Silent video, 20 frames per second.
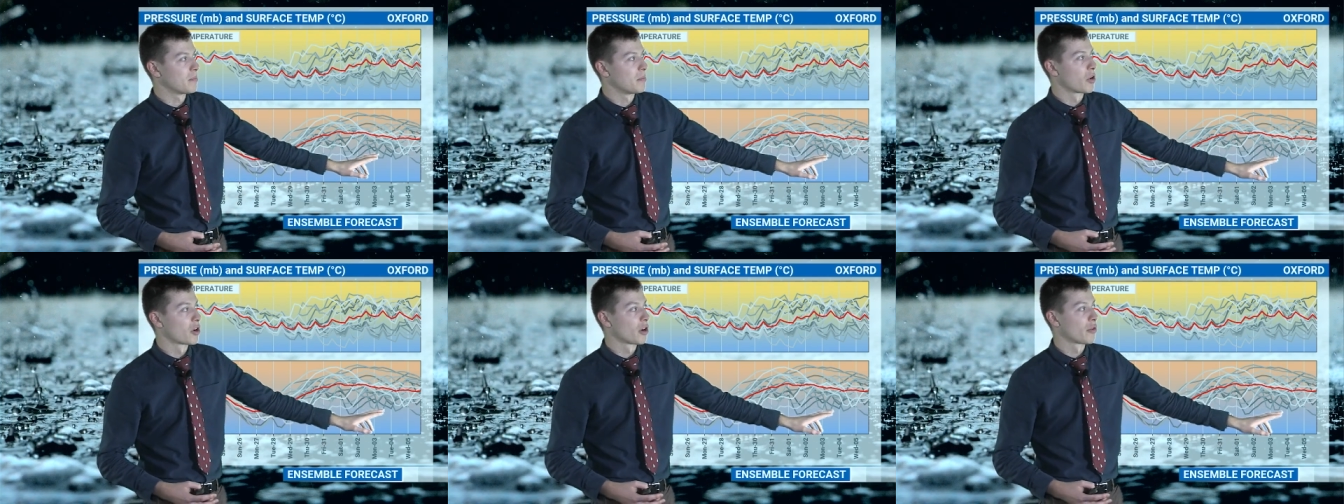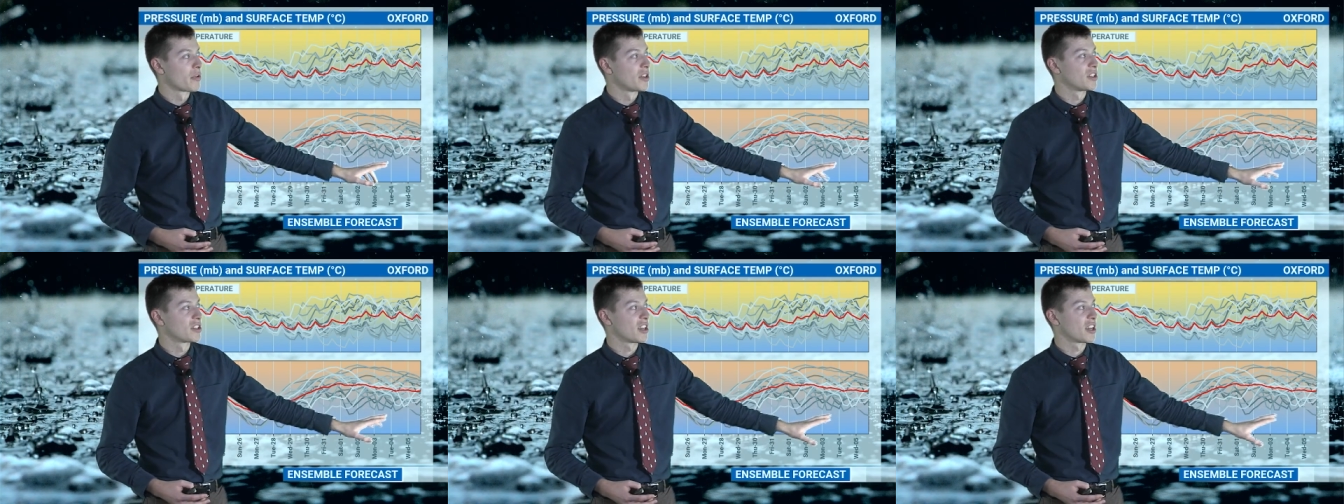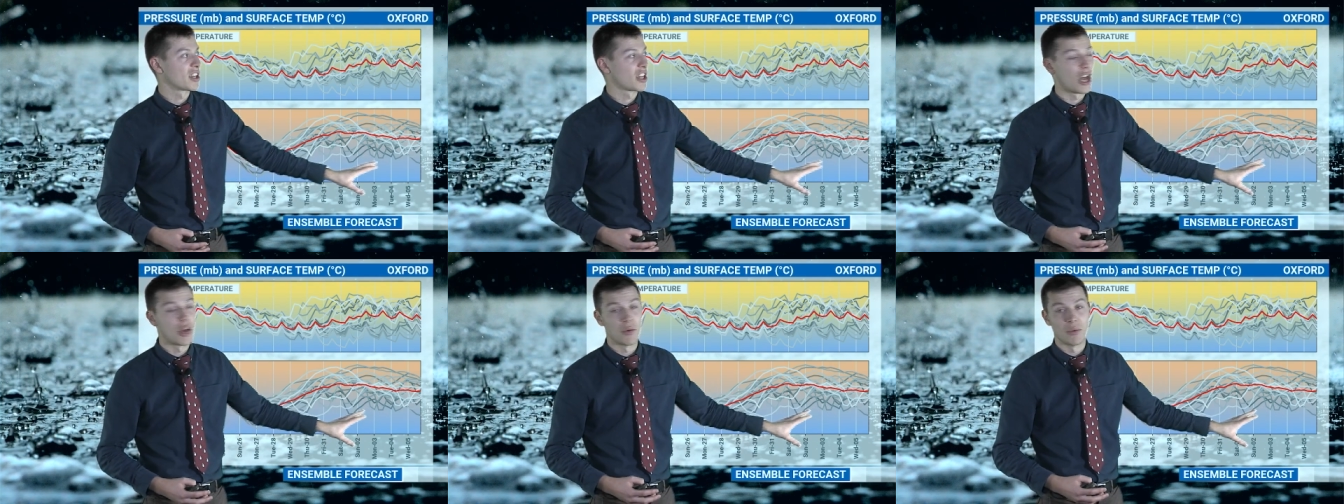model runs
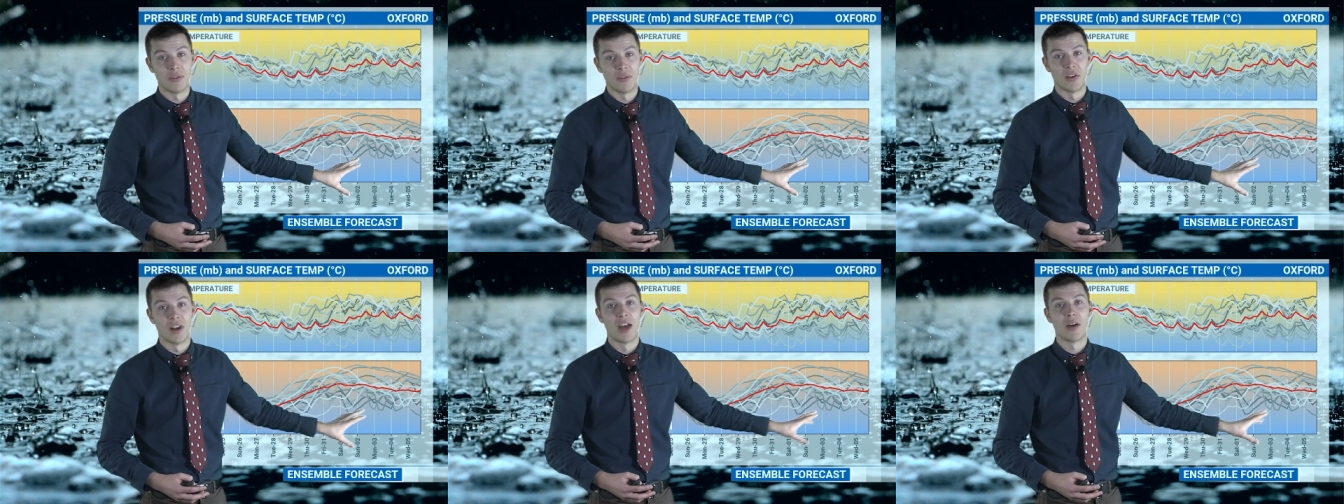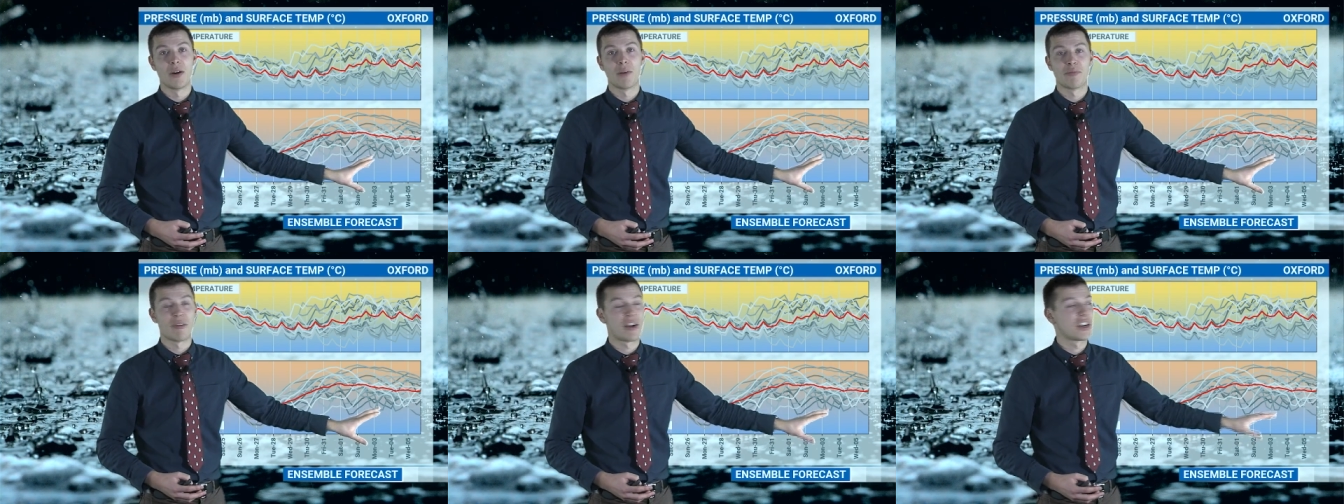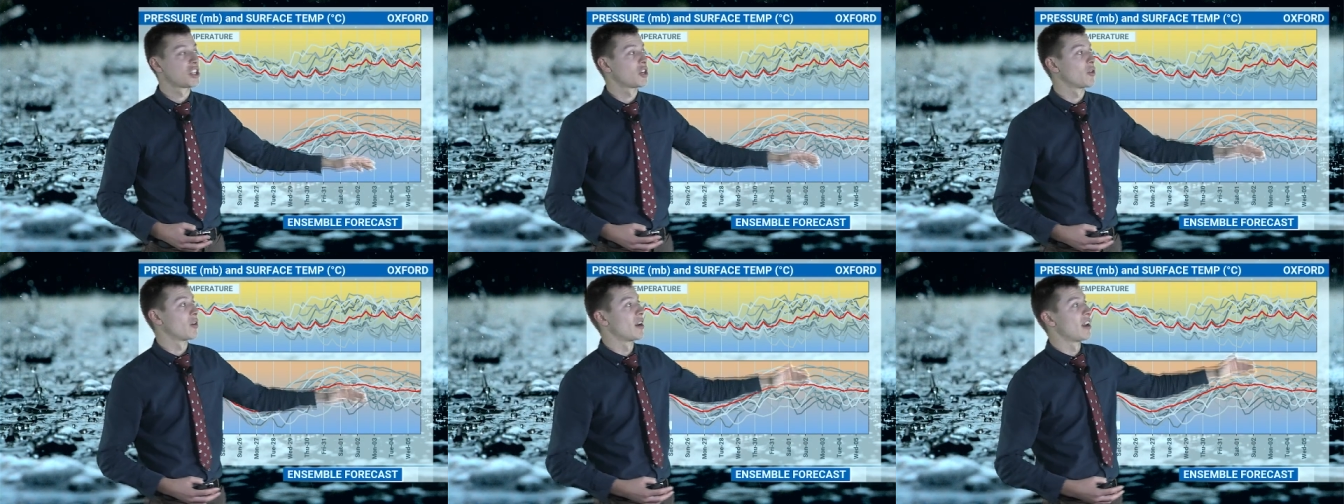that are going with lower
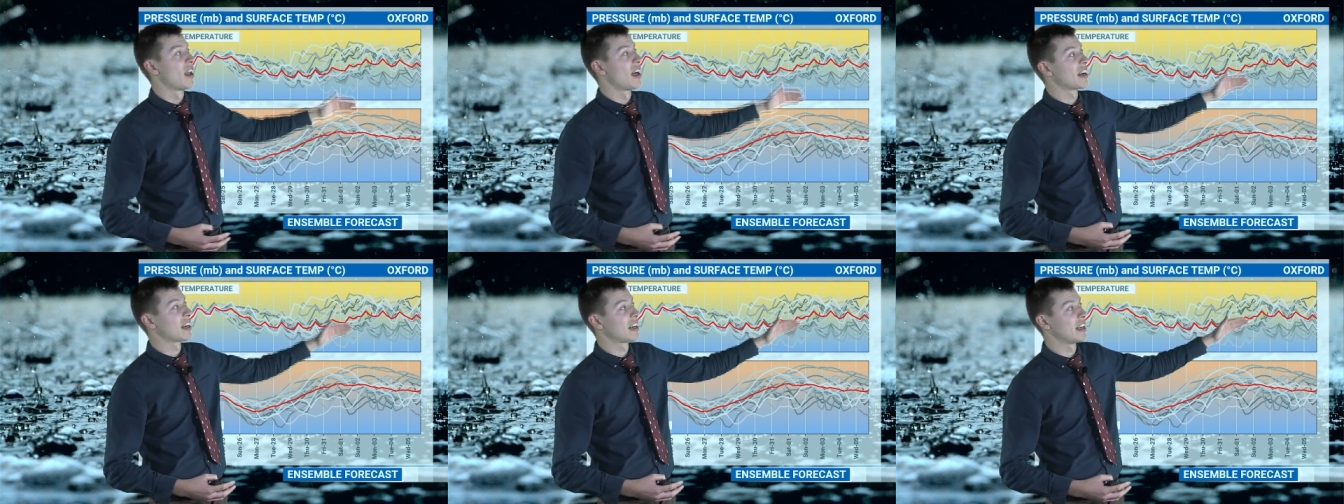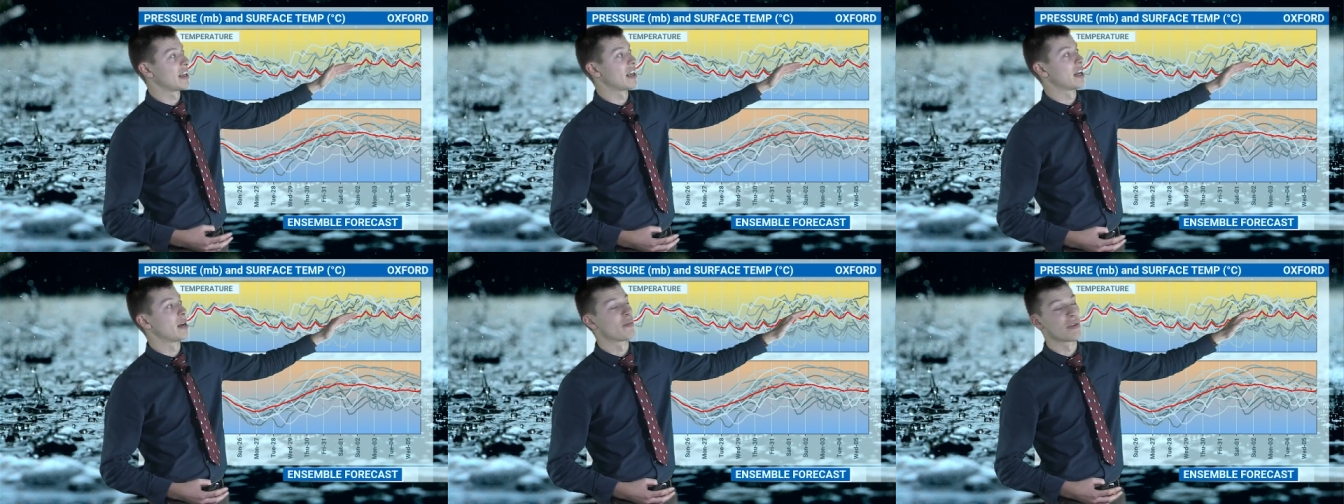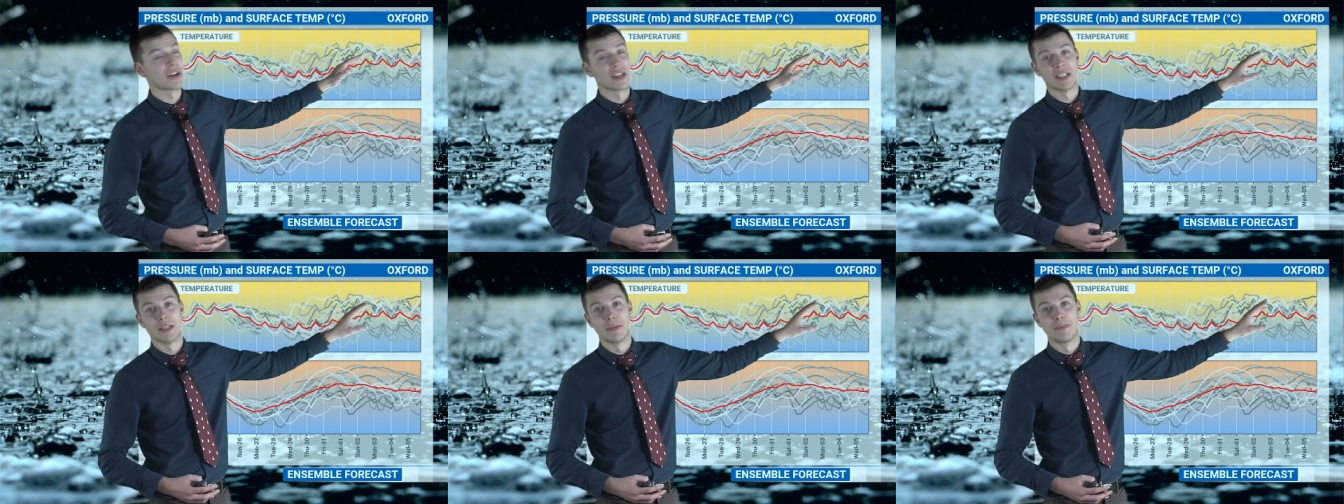pressure are likely going to
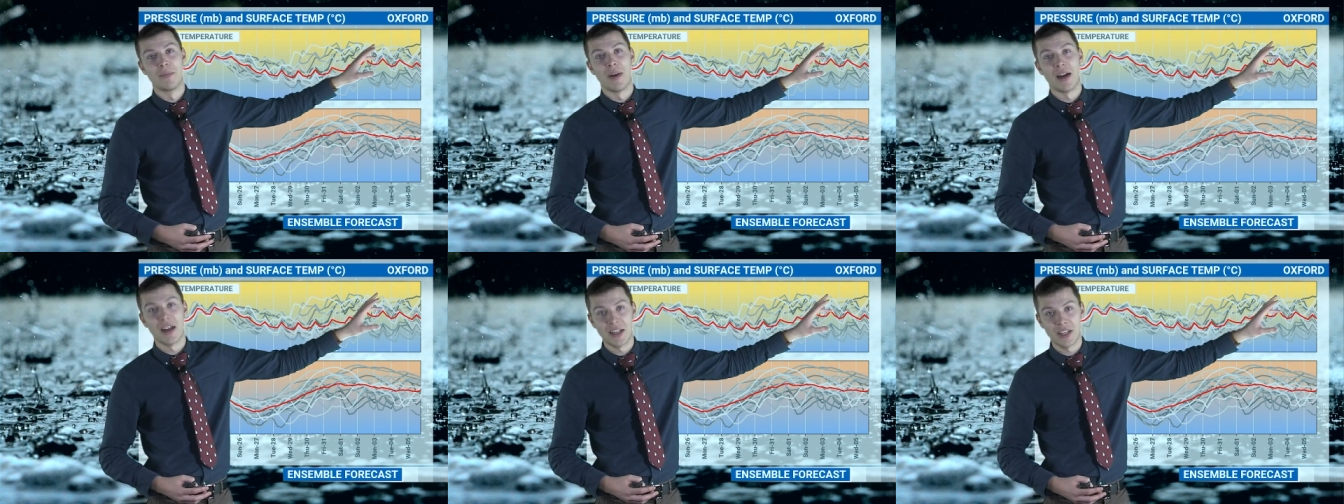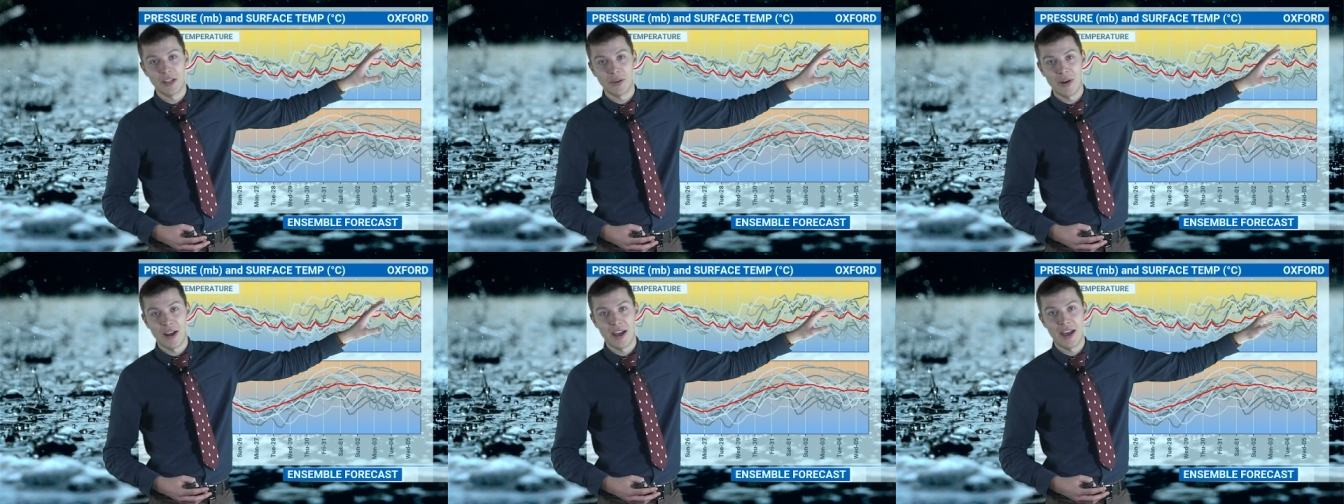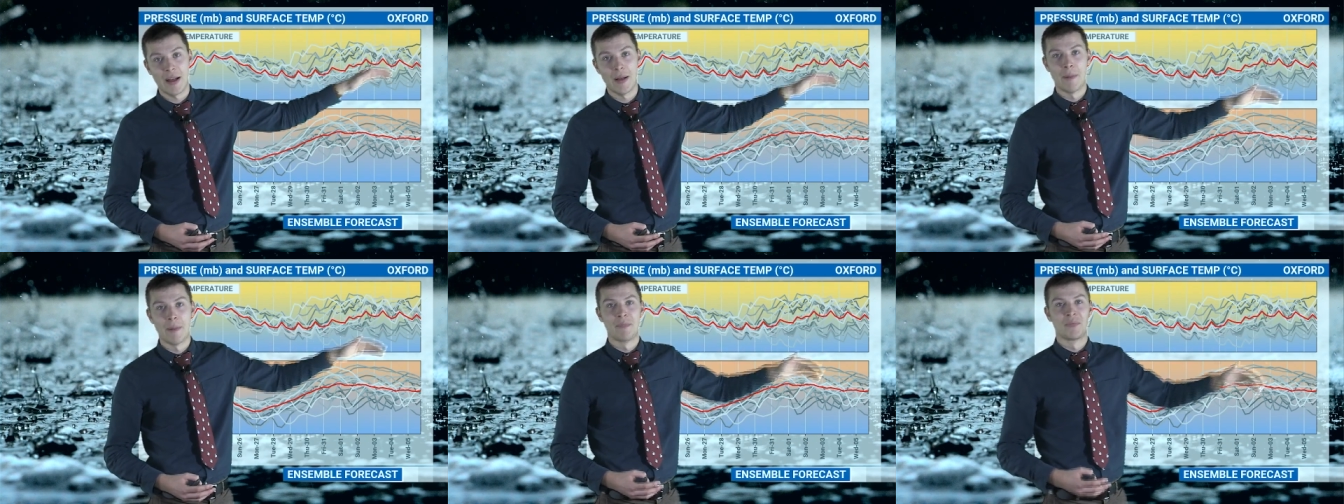bring some milder
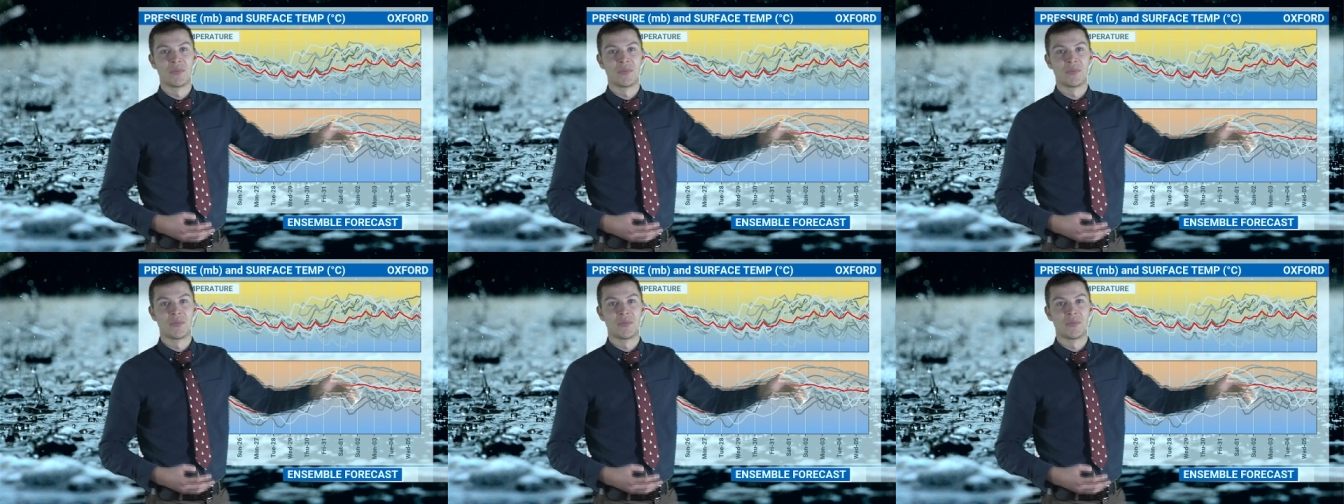air.